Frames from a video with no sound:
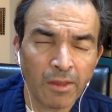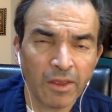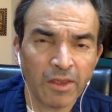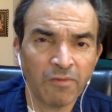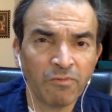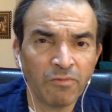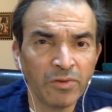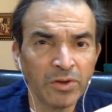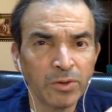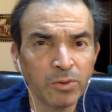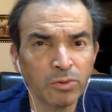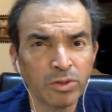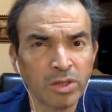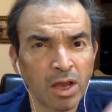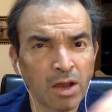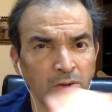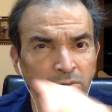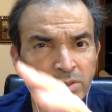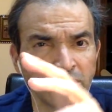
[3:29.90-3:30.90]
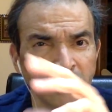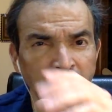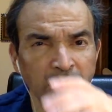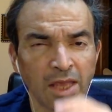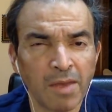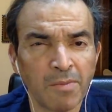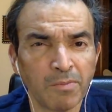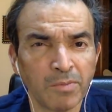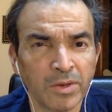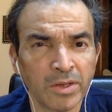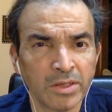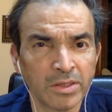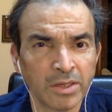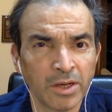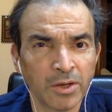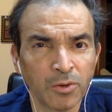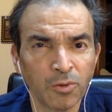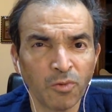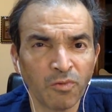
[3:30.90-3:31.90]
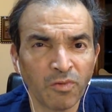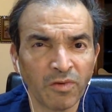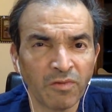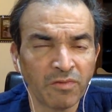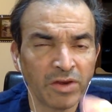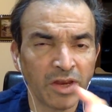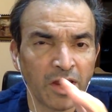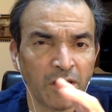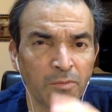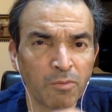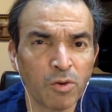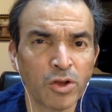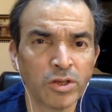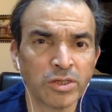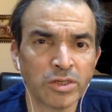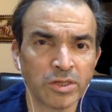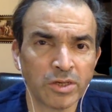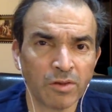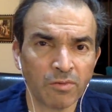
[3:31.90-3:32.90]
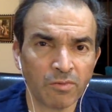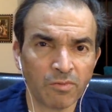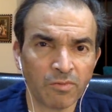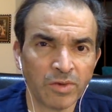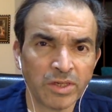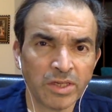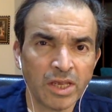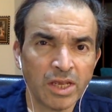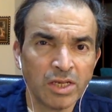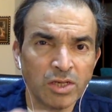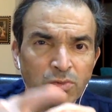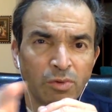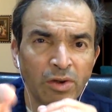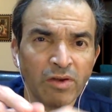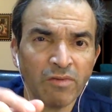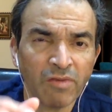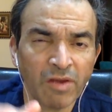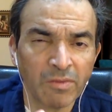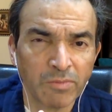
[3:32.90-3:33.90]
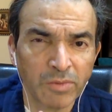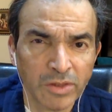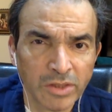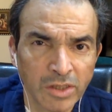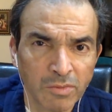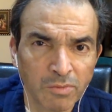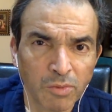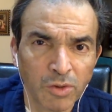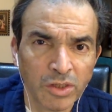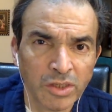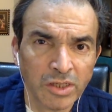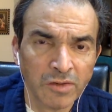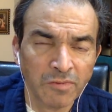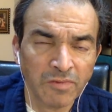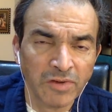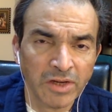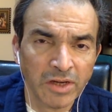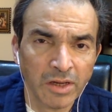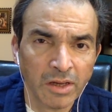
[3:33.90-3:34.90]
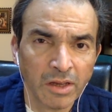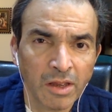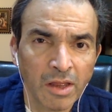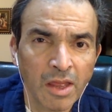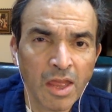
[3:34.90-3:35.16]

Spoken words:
If we do 1,000 samples and 250 are positive, we say it's 25% positivity.